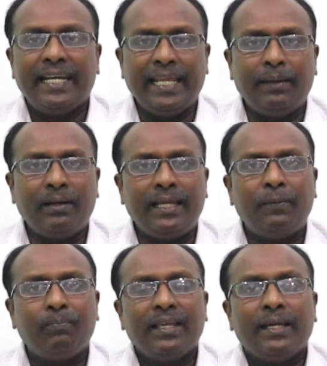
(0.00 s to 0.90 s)

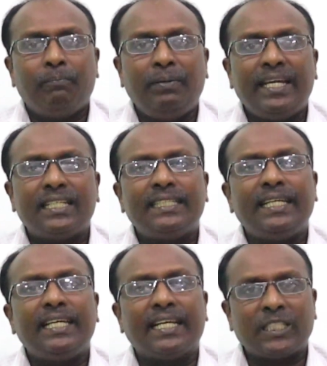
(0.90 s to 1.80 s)
namely
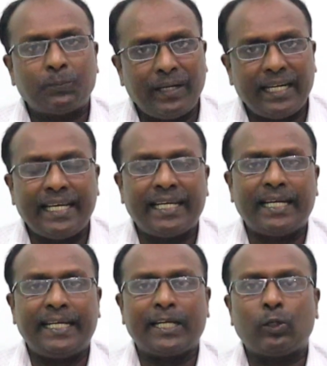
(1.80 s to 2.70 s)
BSc Respiratory
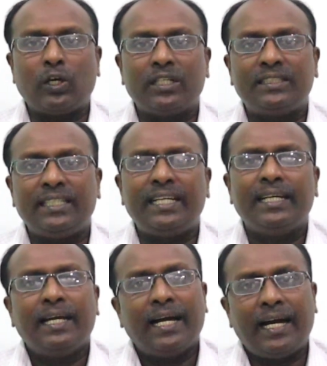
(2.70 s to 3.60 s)
Care
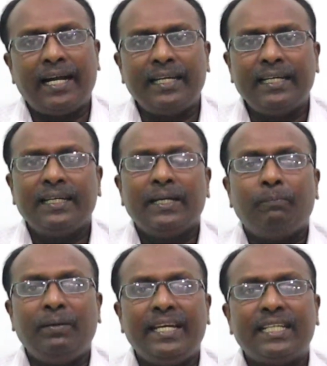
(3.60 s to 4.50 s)
Technology and
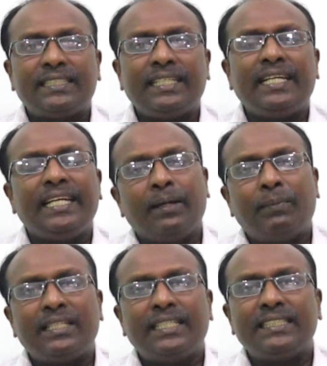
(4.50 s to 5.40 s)
BSc
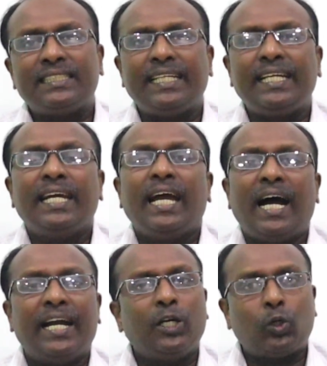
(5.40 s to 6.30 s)
Emergency
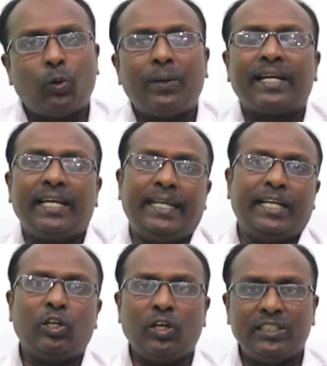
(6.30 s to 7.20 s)
and Trauma Care
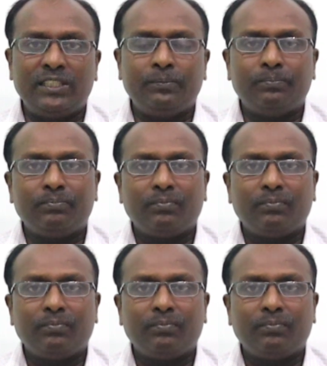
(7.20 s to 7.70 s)
Technology.